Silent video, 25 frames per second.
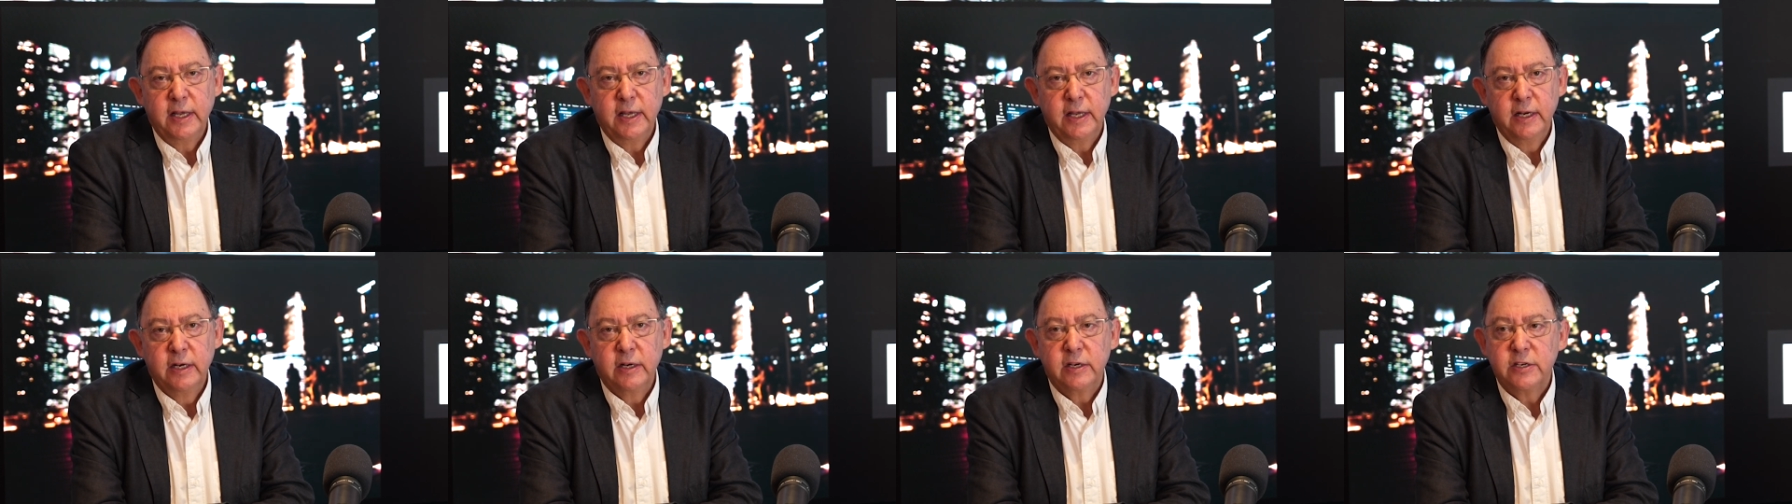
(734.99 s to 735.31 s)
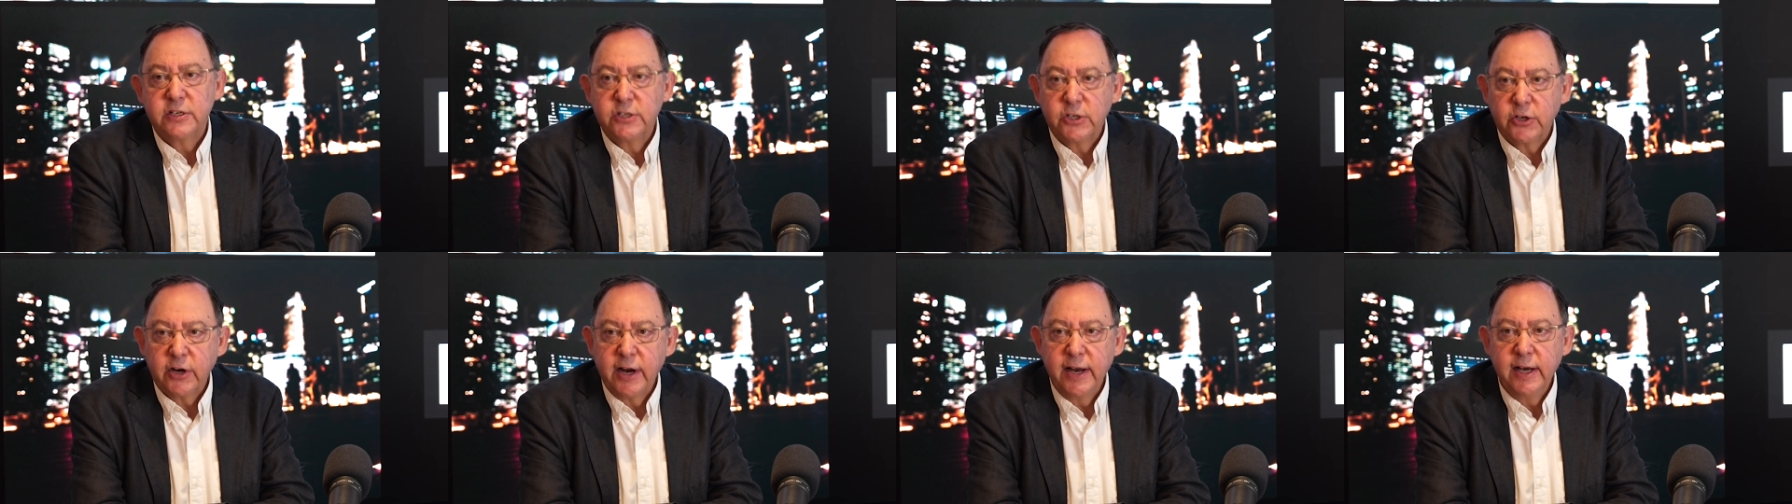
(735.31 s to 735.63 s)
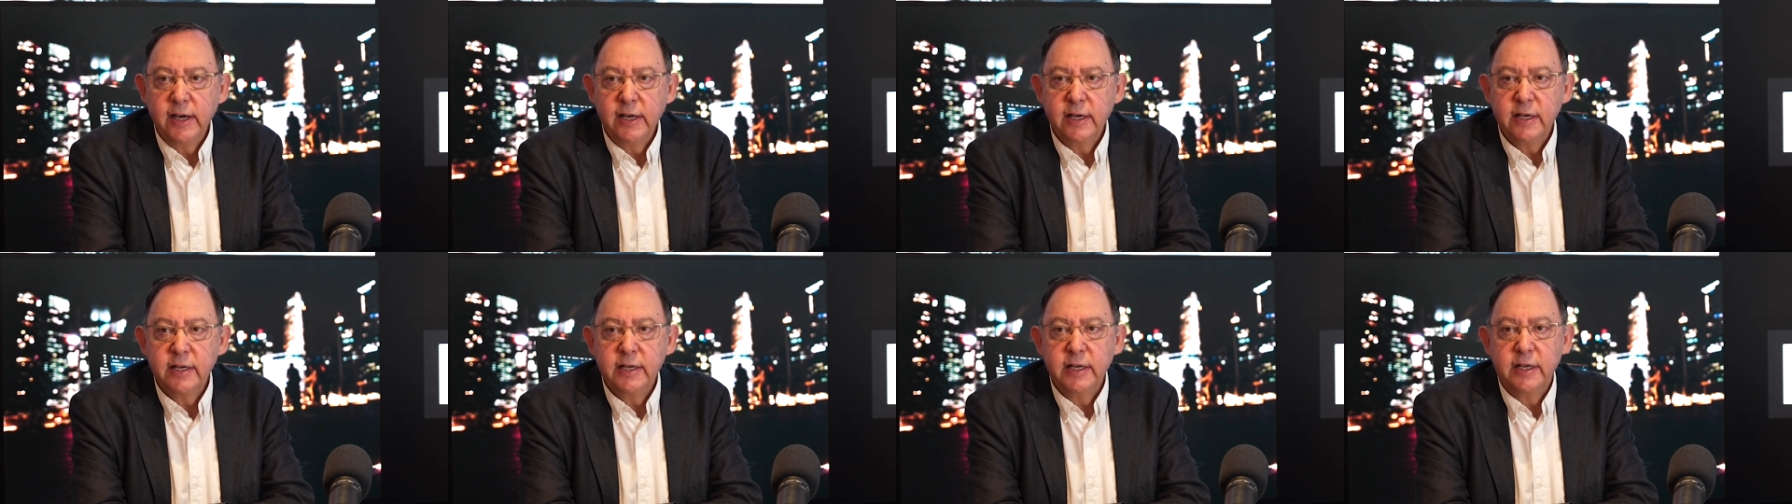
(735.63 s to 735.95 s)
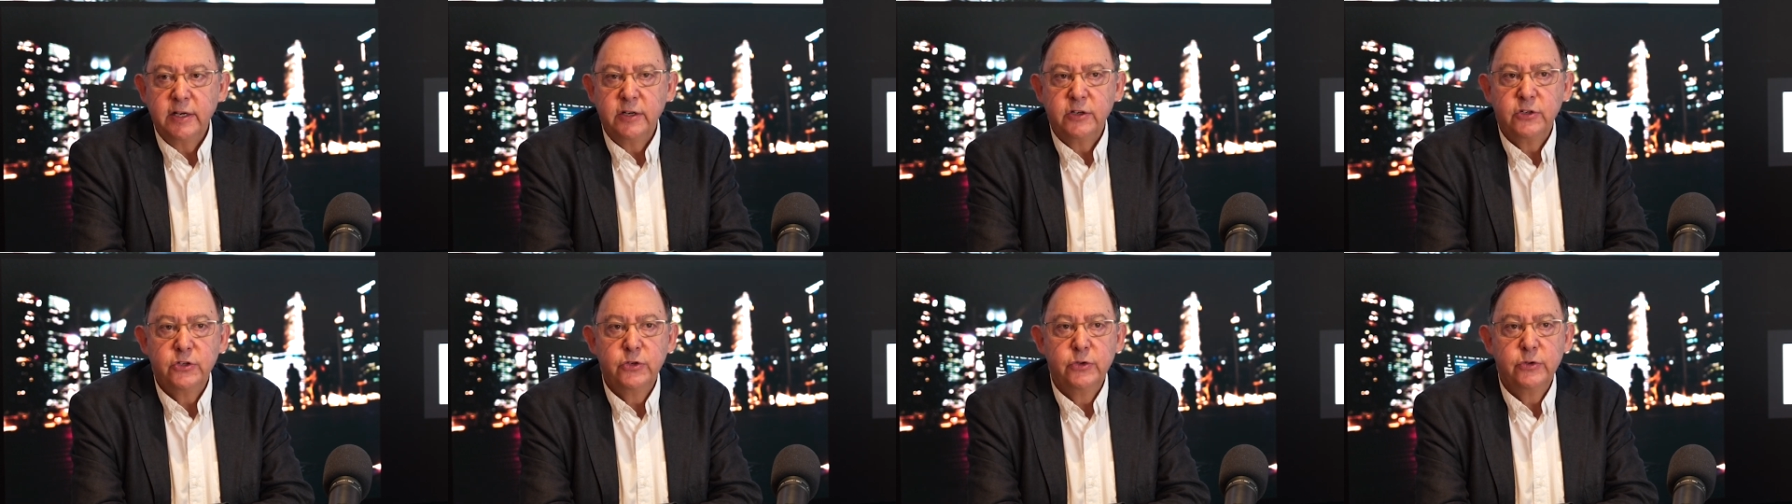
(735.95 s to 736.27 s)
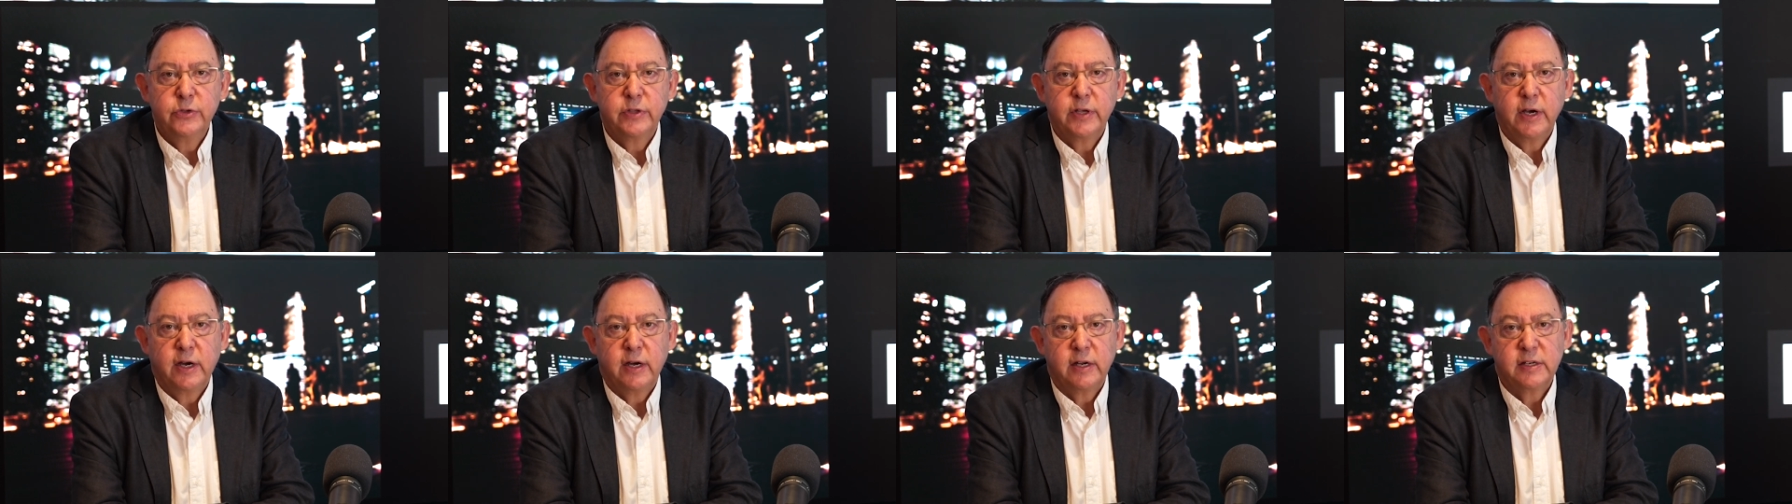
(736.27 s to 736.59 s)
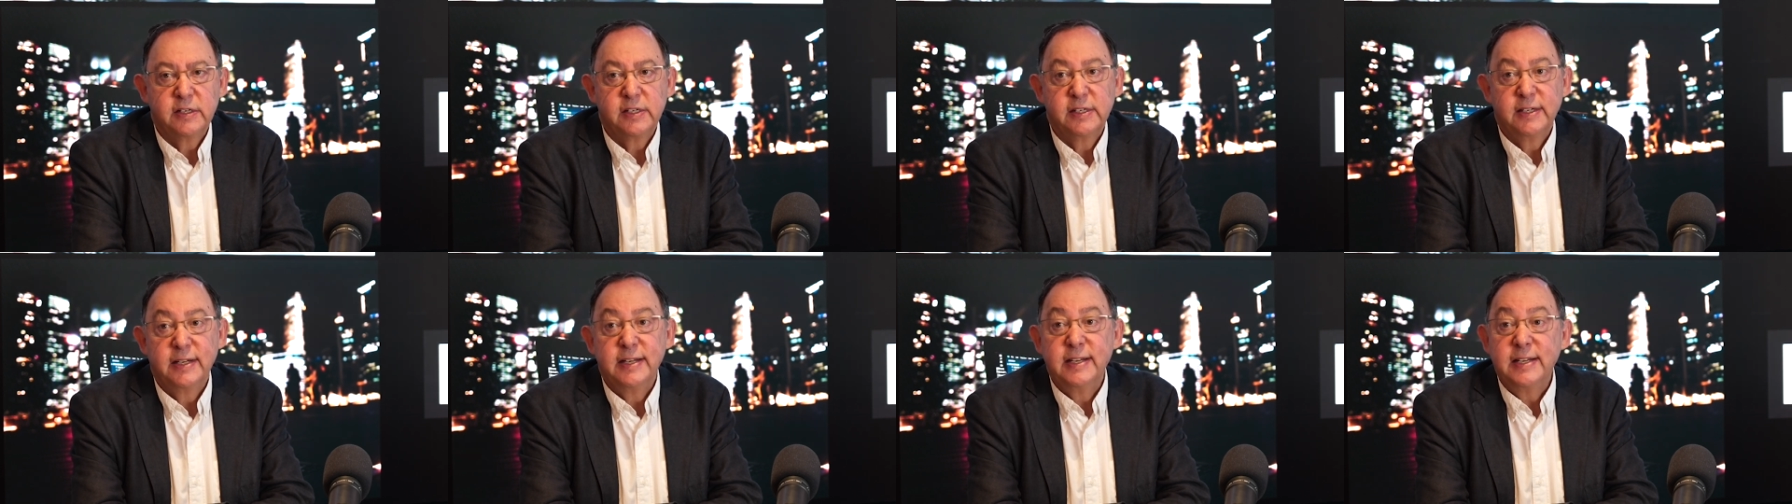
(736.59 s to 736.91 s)
in Australia in
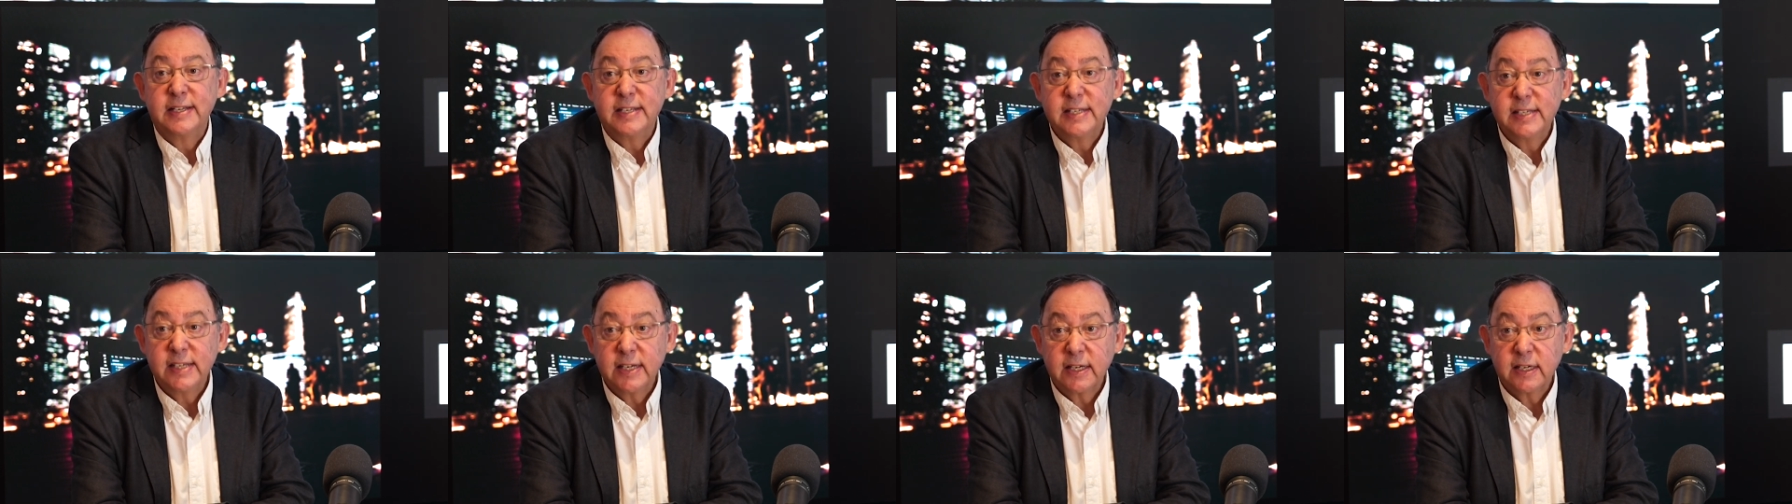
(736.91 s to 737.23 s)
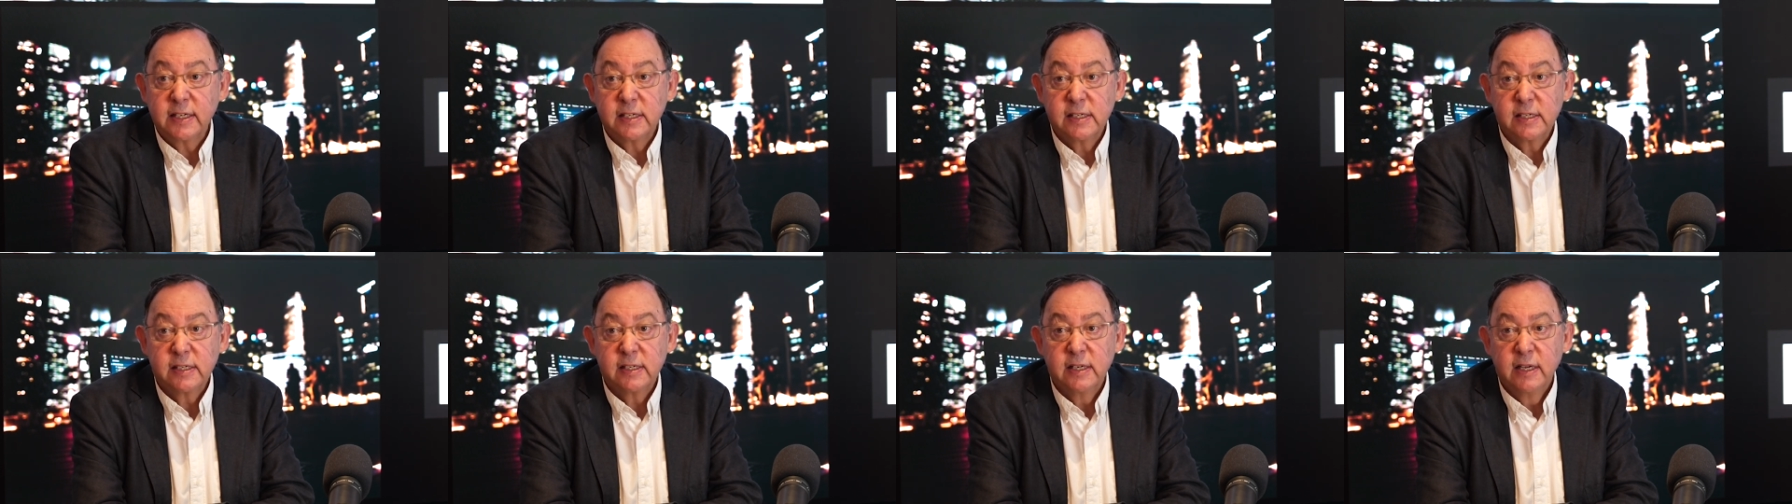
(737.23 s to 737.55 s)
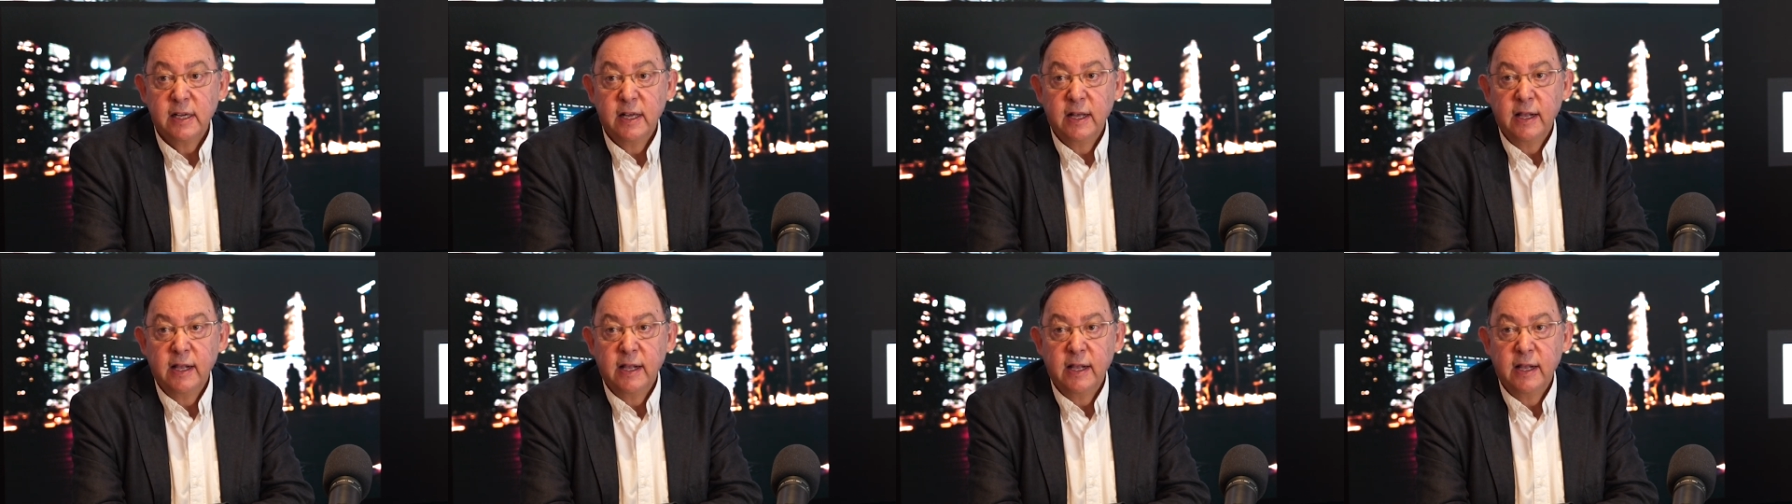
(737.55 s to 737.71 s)
2006